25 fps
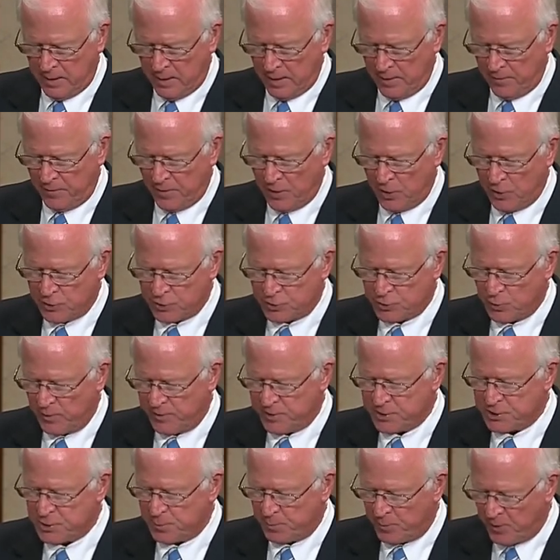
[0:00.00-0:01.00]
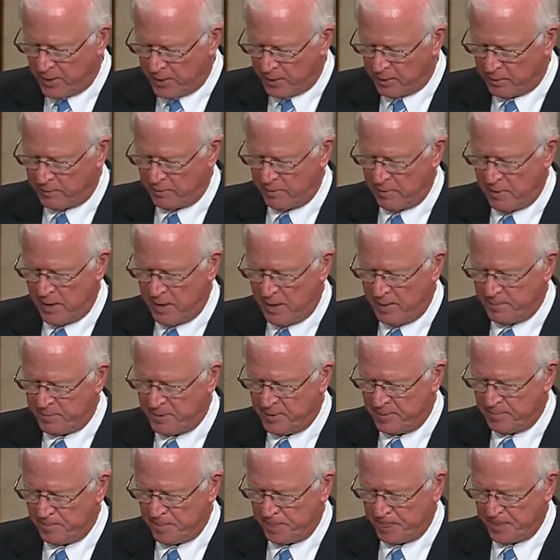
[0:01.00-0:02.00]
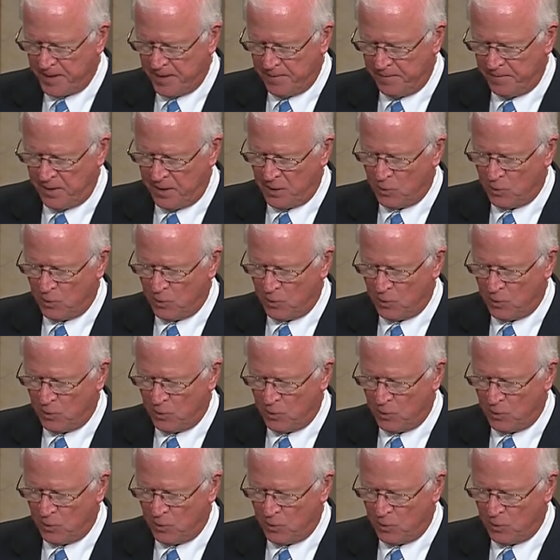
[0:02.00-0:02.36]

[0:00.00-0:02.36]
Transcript: and those with a spring crop, and